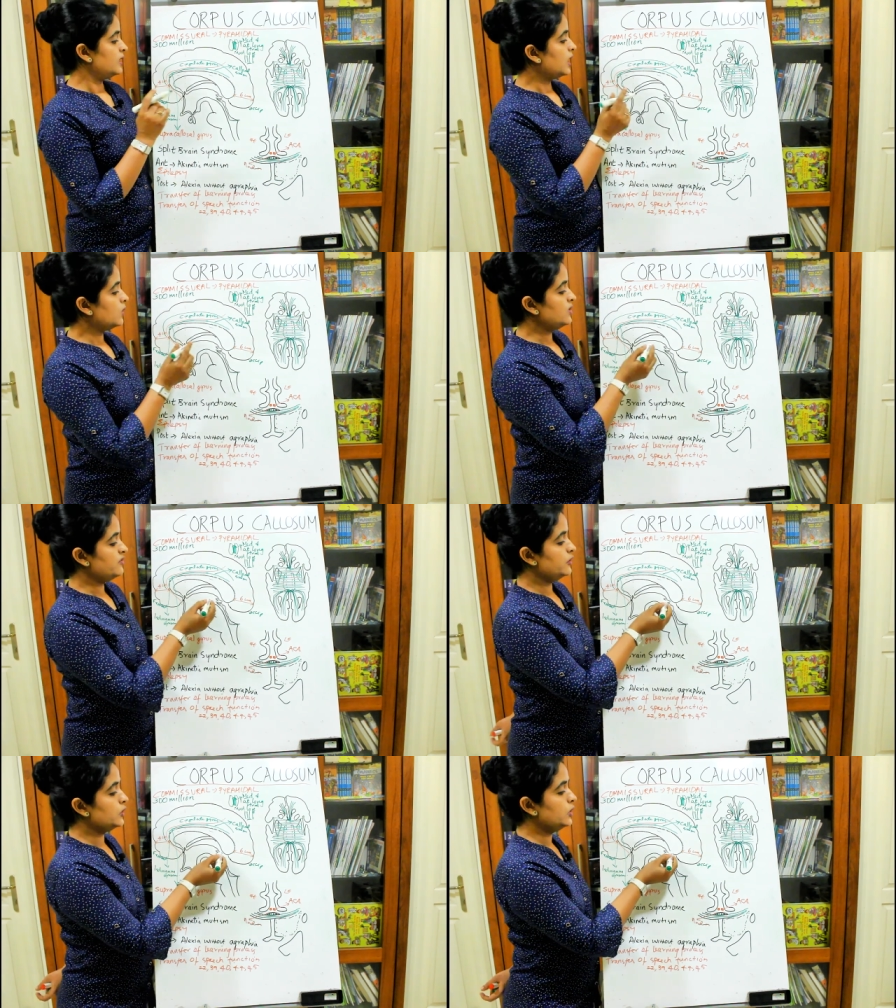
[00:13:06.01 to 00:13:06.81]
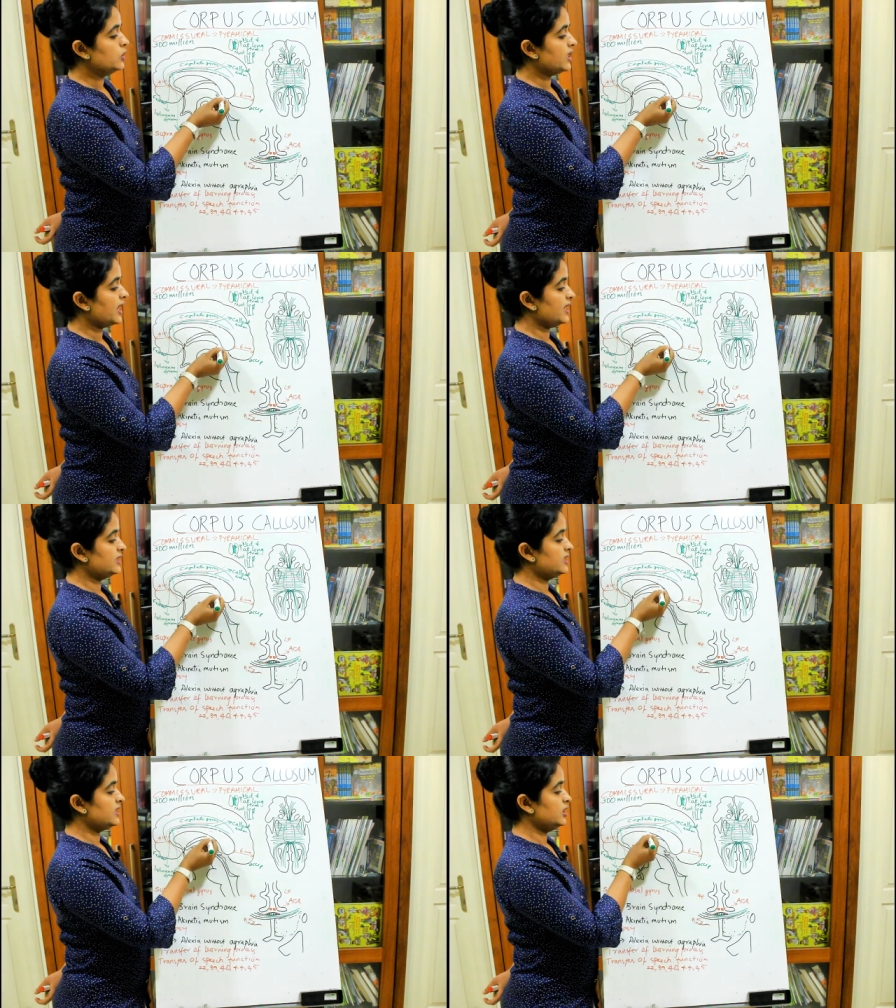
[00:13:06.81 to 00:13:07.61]
Now if you look
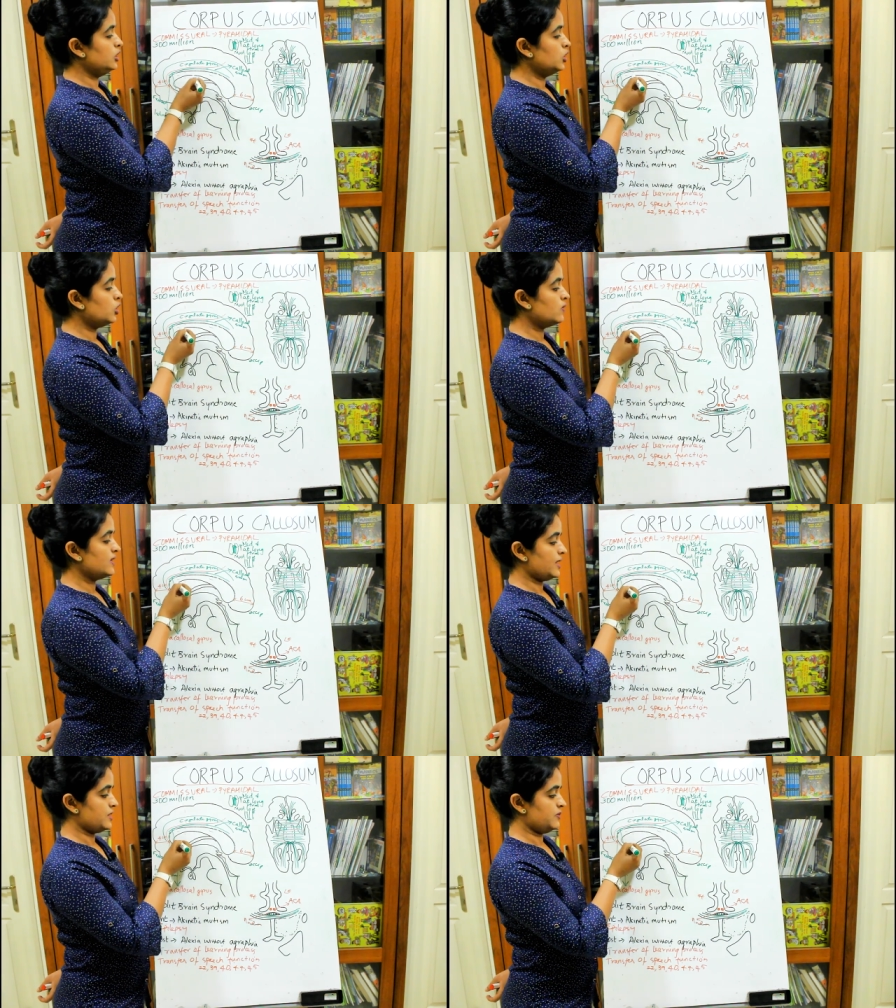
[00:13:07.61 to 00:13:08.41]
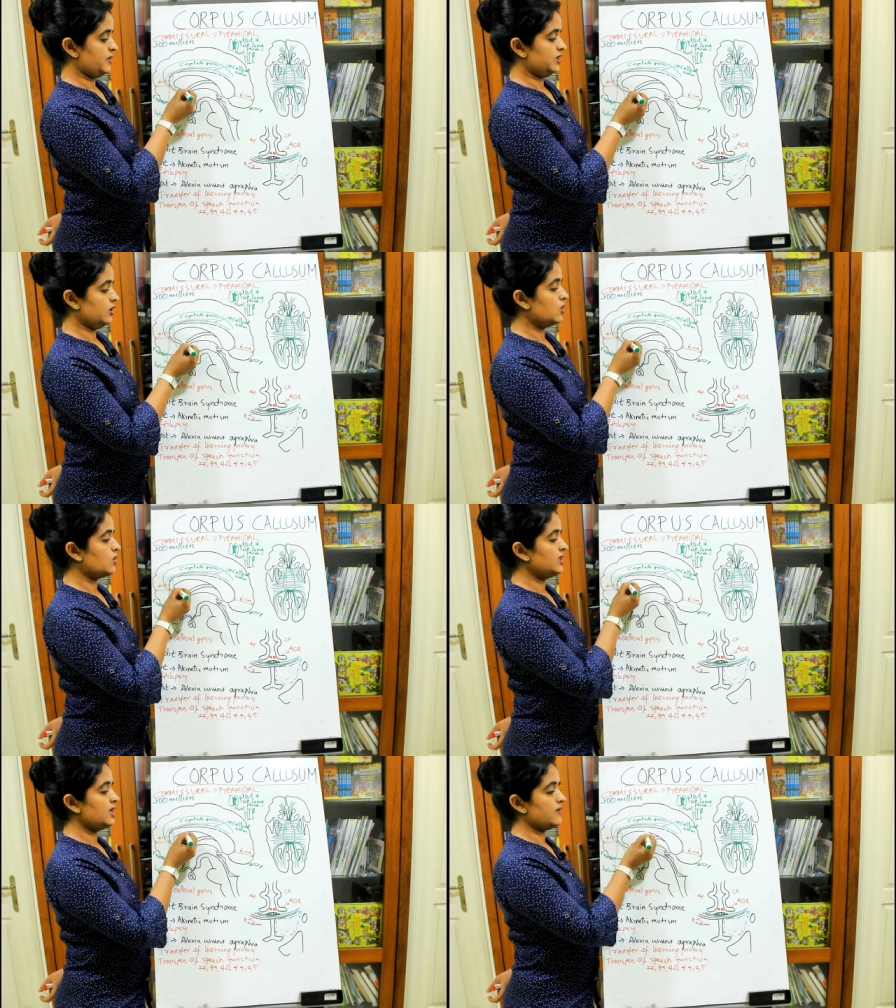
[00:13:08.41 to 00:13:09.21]
at the lower aspect, the
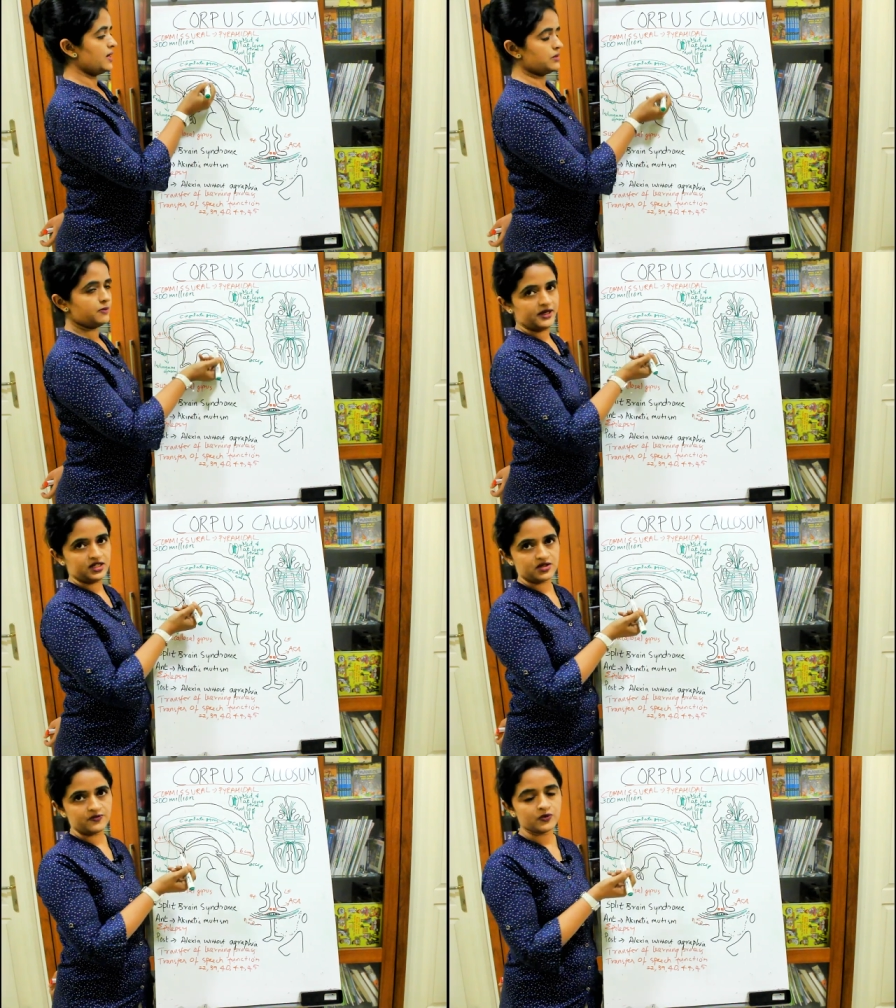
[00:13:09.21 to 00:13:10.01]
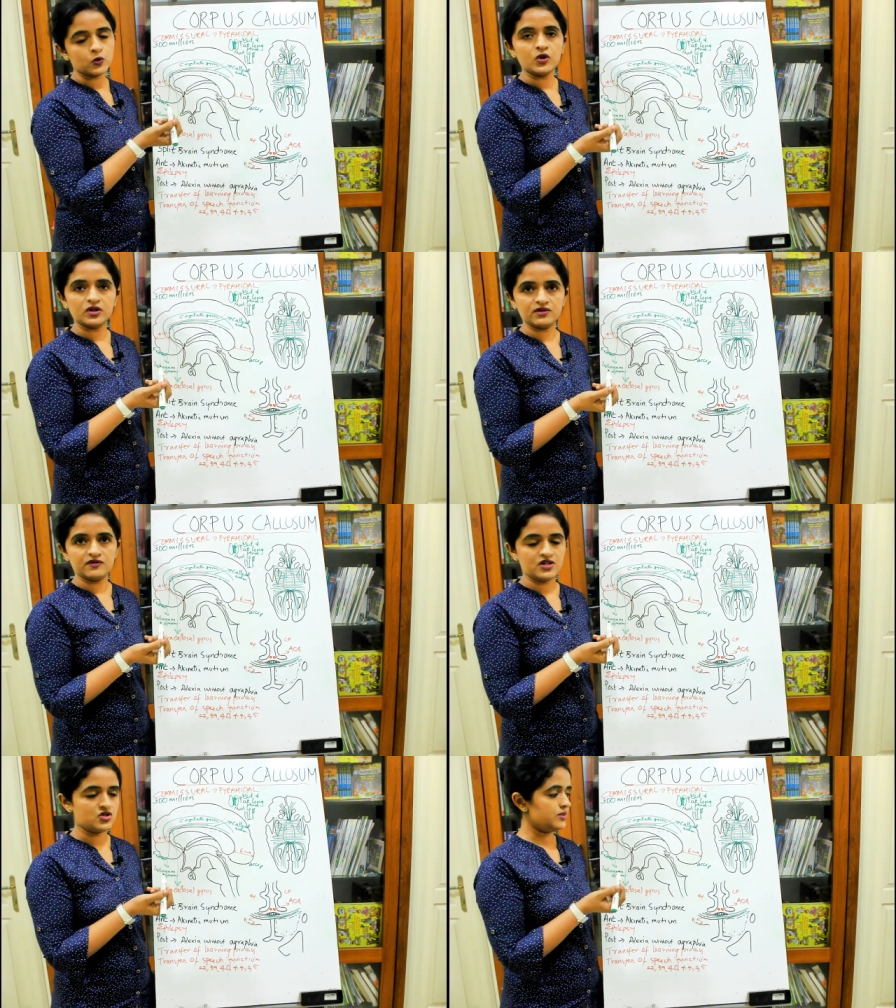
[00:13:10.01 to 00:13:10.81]
concave aspect, what are the
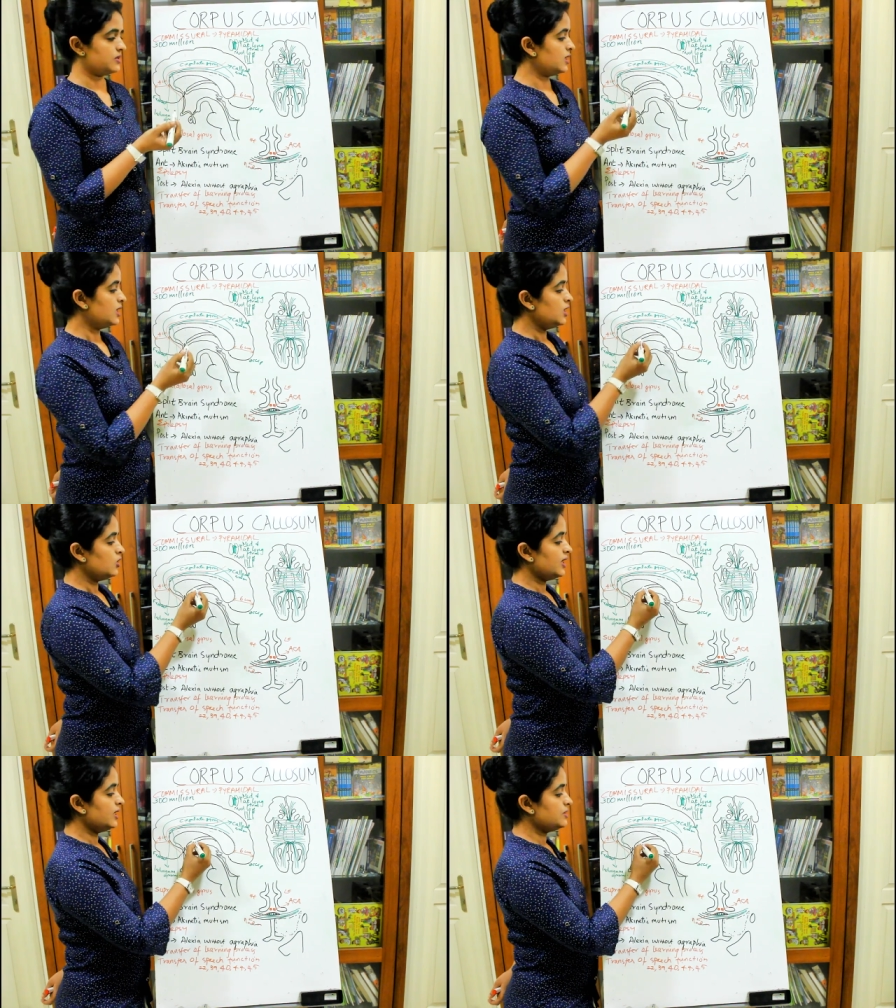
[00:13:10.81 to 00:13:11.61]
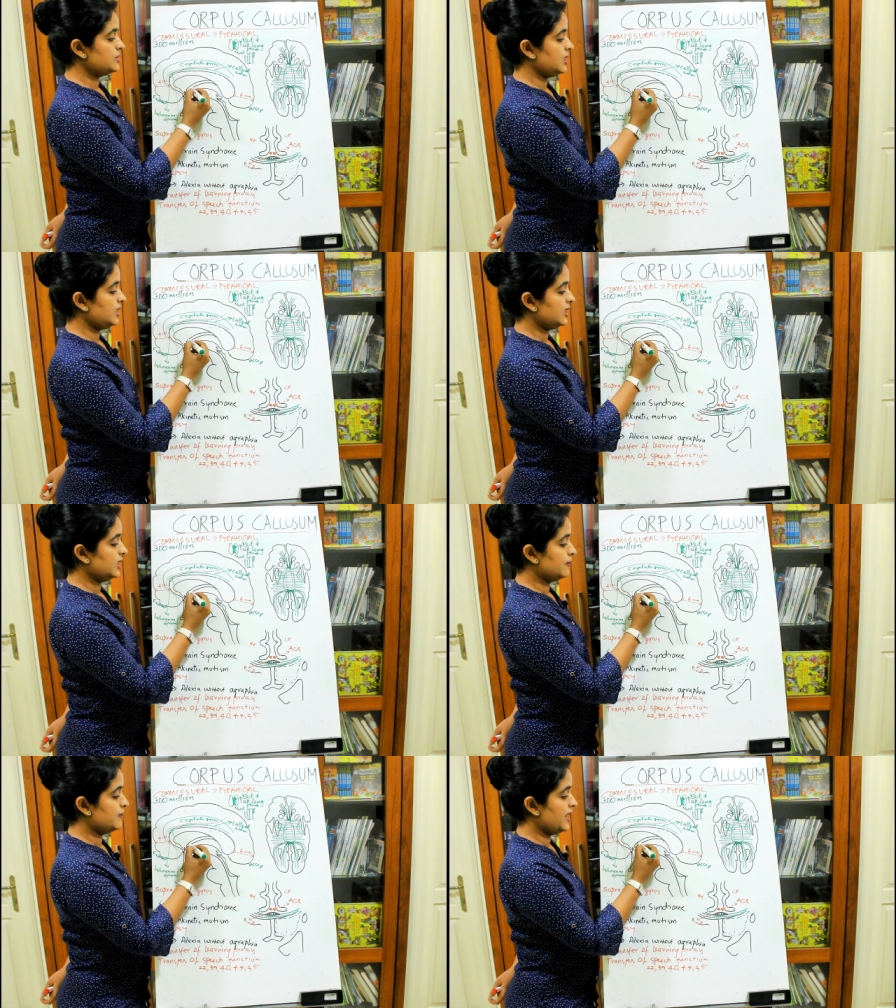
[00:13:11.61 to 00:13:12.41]
features? You can see
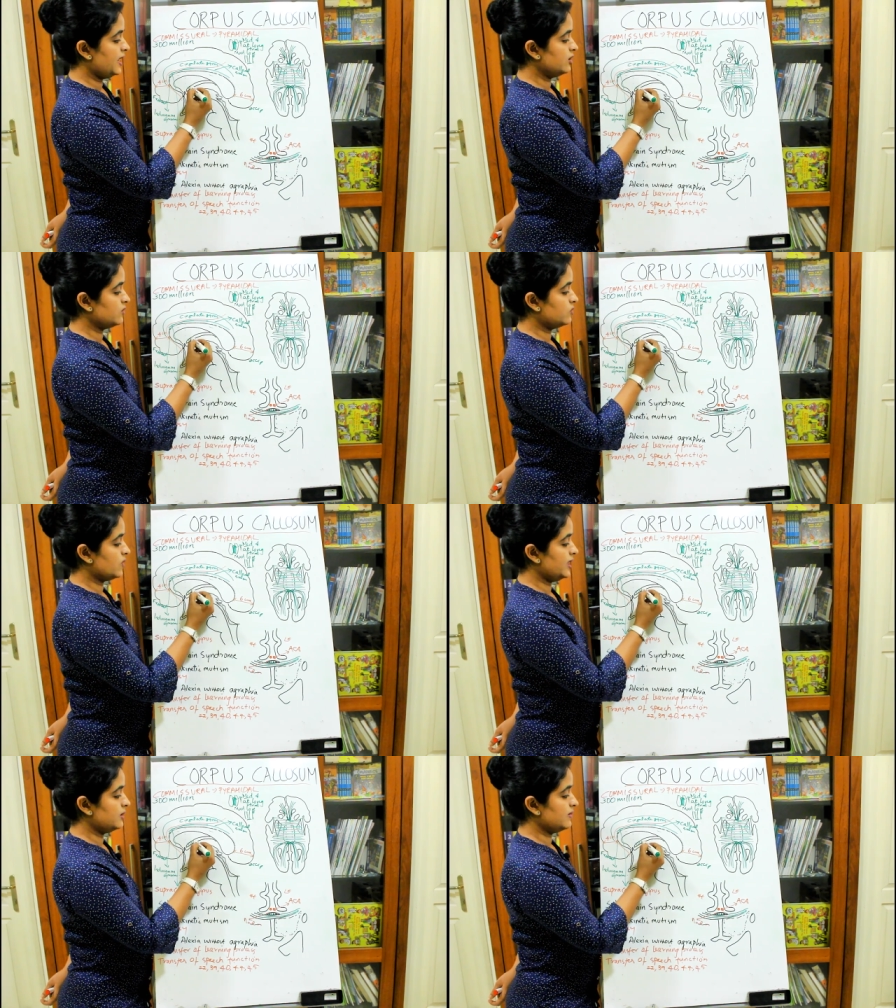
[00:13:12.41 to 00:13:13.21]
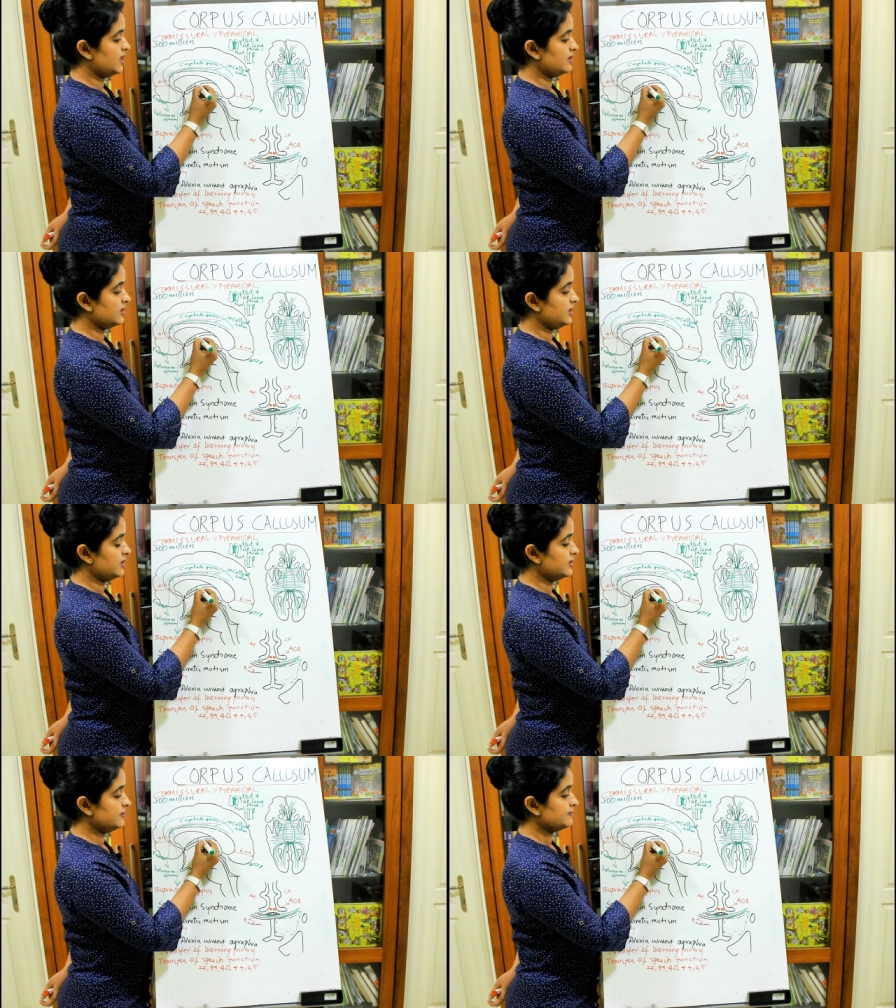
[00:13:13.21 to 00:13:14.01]
a band of white matter
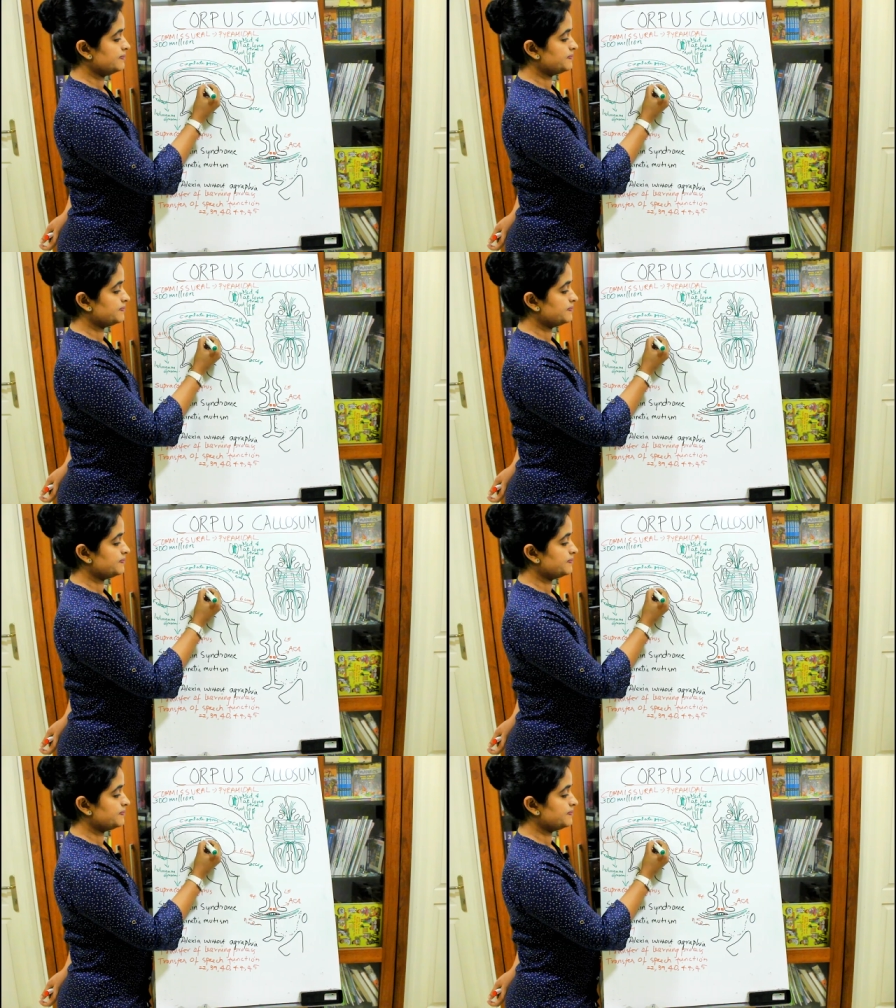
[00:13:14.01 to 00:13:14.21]
here.